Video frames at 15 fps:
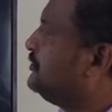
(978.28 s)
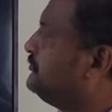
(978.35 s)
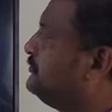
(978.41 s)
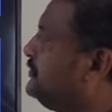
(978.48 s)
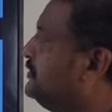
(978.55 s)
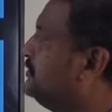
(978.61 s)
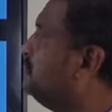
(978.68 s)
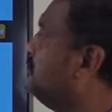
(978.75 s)
of
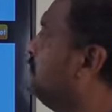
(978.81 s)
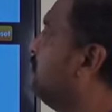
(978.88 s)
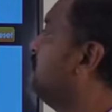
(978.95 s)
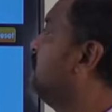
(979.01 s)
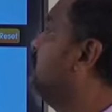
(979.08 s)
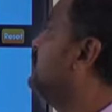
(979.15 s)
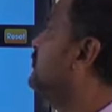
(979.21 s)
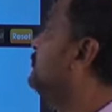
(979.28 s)

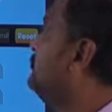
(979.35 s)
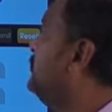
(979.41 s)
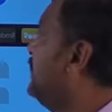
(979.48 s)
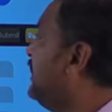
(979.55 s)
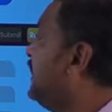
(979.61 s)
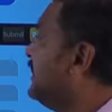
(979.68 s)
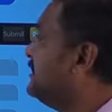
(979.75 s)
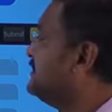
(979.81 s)

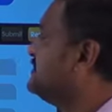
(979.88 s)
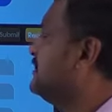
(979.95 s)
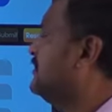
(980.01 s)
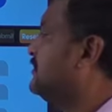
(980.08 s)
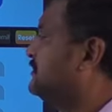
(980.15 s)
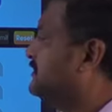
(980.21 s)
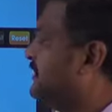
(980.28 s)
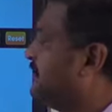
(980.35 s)
blanks
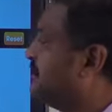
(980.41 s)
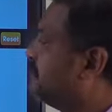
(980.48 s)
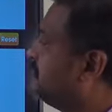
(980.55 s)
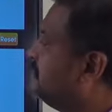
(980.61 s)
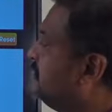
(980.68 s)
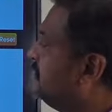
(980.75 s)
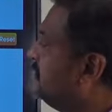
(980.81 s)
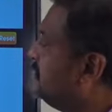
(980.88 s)
are there.
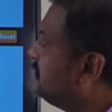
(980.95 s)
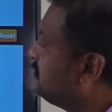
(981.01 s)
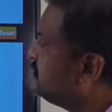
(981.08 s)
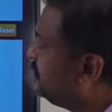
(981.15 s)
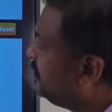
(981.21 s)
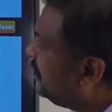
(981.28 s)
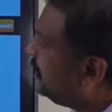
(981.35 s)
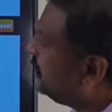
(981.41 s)

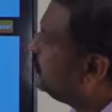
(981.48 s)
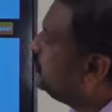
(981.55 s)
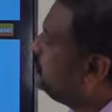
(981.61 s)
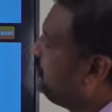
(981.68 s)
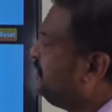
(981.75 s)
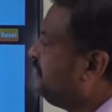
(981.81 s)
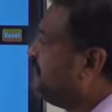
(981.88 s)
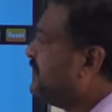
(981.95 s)
So now
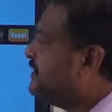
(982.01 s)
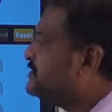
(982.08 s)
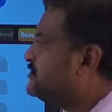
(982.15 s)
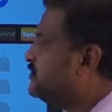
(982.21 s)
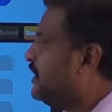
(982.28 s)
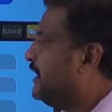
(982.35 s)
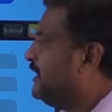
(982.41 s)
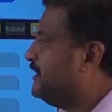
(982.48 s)
we need
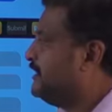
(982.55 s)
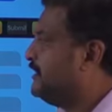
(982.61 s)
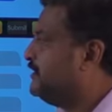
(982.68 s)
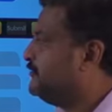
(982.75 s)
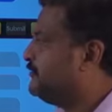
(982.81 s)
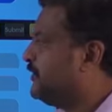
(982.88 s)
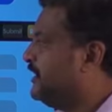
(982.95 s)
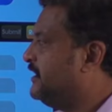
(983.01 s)
to
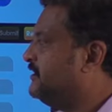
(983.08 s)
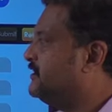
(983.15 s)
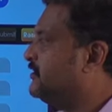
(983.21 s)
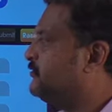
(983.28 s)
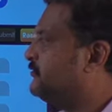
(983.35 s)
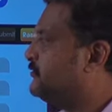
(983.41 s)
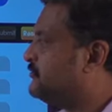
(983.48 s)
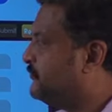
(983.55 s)
identify the
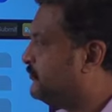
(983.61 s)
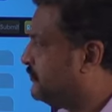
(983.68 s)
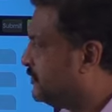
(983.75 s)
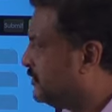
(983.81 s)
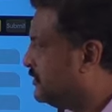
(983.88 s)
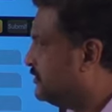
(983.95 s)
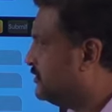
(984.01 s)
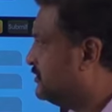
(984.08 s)

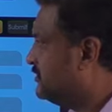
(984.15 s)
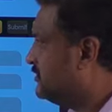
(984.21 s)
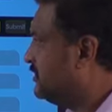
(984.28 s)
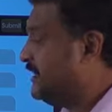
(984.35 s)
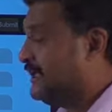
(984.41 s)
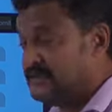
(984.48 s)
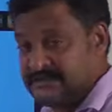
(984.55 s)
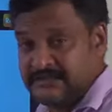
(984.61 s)

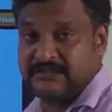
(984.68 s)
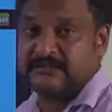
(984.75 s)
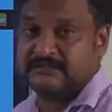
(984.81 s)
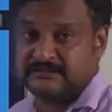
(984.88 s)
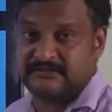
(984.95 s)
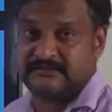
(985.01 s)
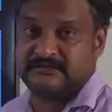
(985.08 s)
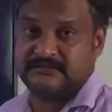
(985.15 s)

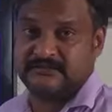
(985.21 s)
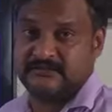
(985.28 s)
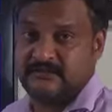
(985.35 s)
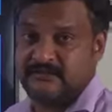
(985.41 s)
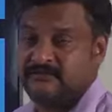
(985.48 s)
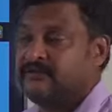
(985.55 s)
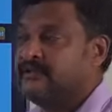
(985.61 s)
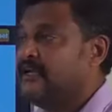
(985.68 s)
letters.
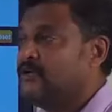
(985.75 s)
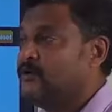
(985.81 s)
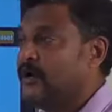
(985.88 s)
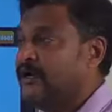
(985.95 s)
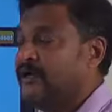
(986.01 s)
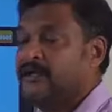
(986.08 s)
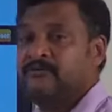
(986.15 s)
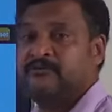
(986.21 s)
We need to
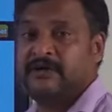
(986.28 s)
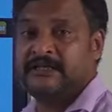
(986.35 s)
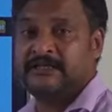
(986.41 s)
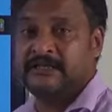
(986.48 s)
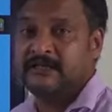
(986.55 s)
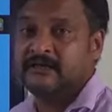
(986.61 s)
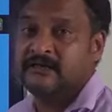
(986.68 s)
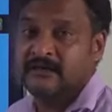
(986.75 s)
identify
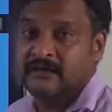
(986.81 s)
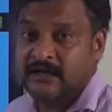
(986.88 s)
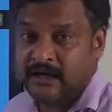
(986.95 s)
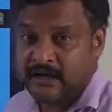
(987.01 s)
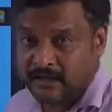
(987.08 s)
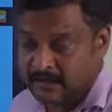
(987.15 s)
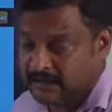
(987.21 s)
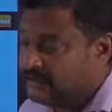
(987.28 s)
the
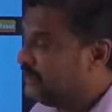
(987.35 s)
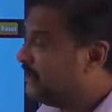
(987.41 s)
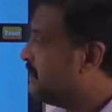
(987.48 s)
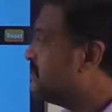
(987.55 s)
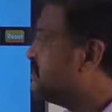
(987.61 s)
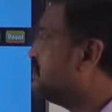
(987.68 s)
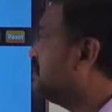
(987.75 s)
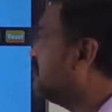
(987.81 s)

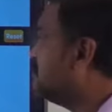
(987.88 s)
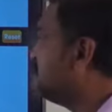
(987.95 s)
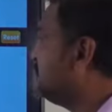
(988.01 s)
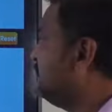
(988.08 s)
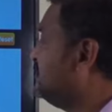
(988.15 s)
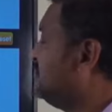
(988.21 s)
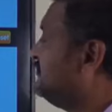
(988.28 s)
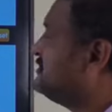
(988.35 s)
letters with